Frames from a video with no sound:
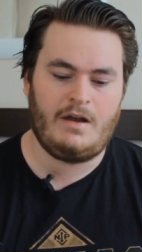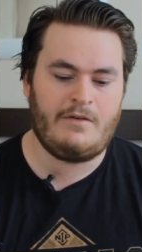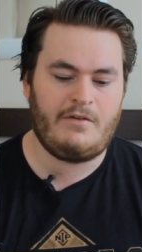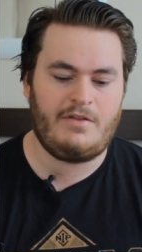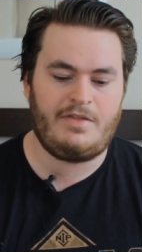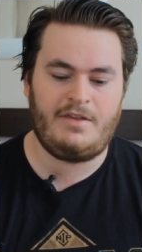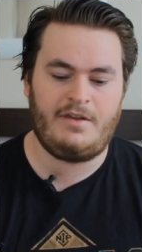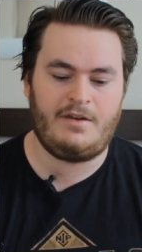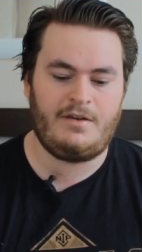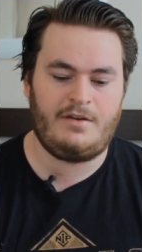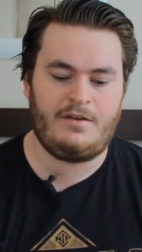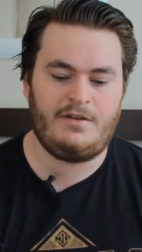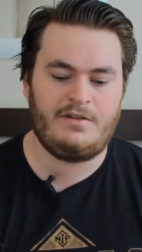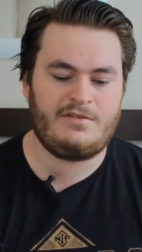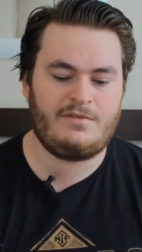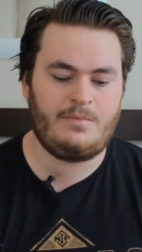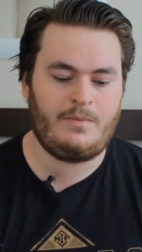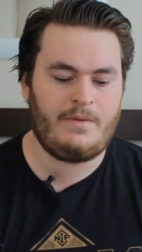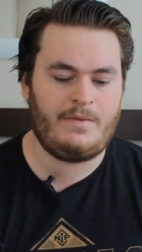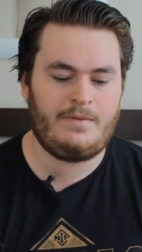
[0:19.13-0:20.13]
everything
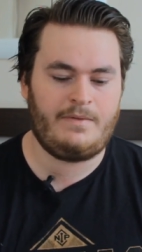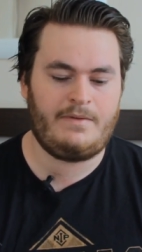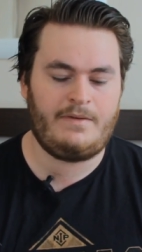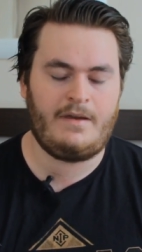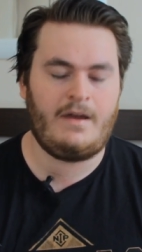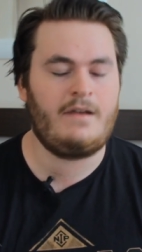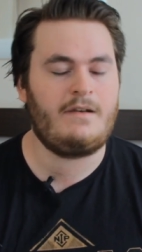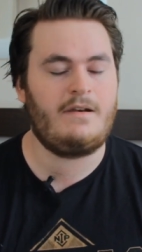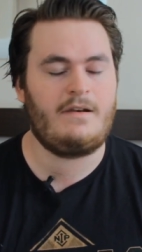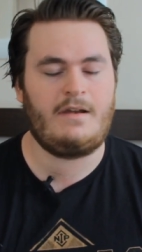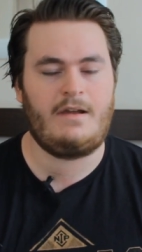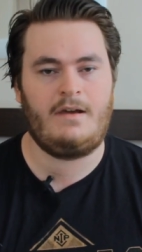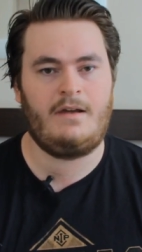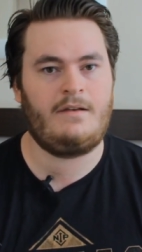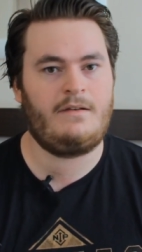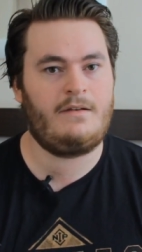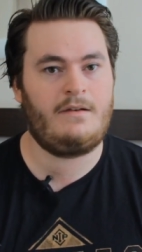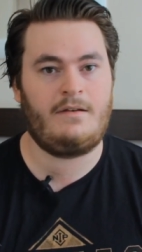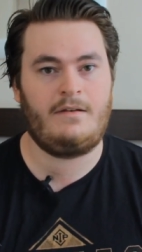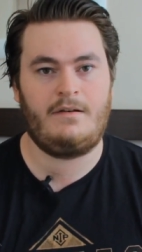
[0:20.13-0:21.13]
just went hand in
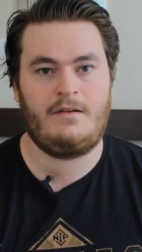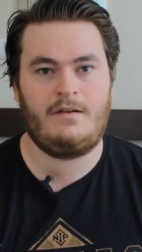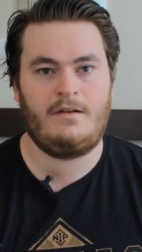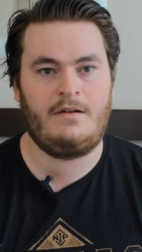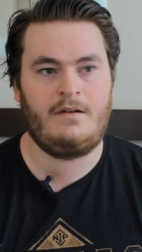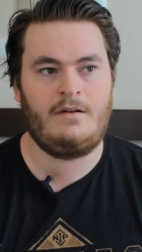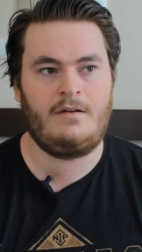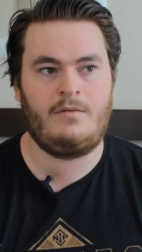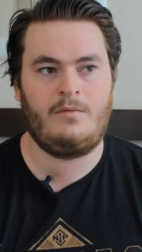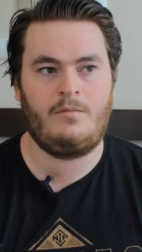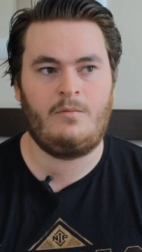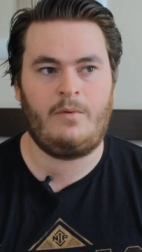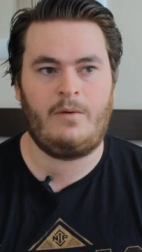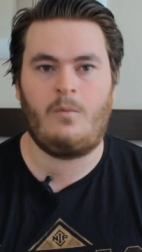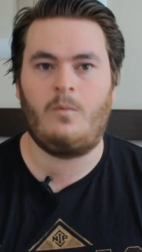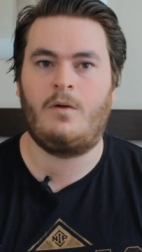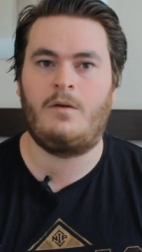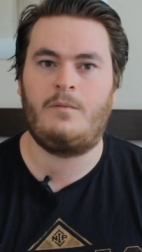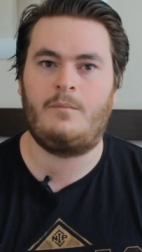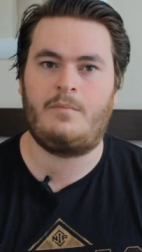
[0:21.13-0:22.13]
hand, and uh, we
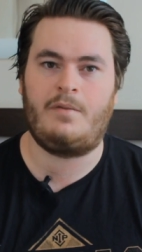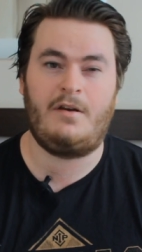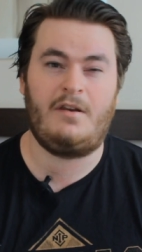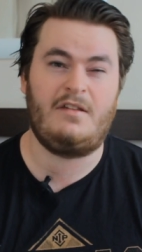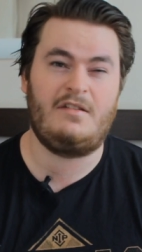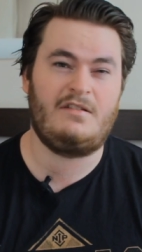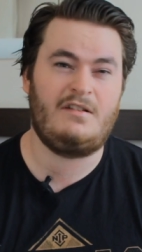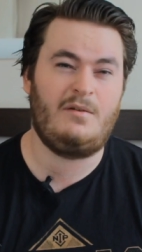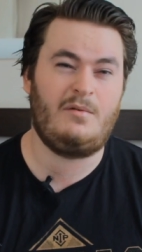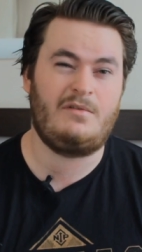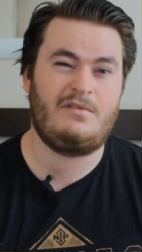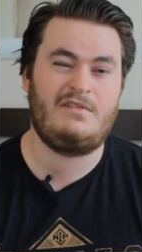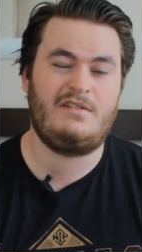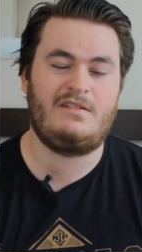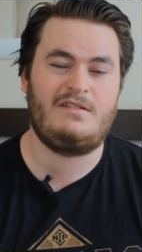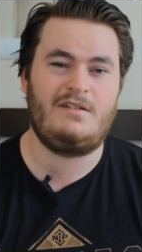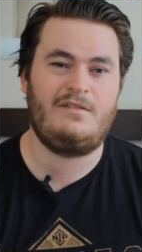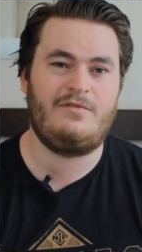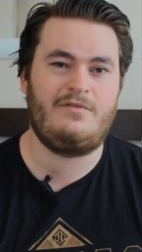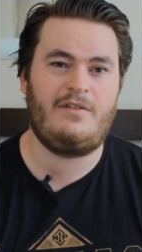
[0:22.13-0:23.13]
won pretty easily with
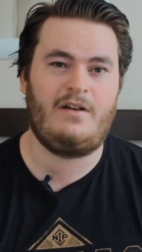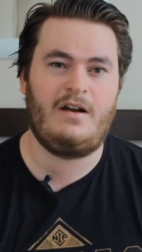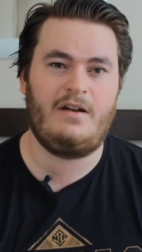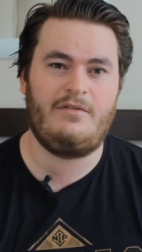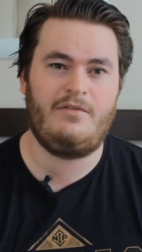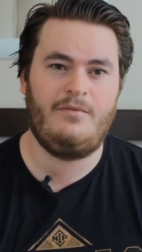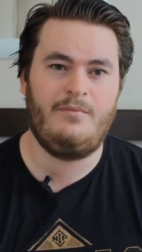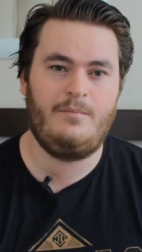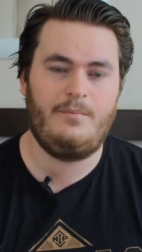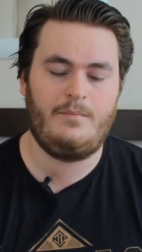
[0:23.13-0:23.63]
16-5.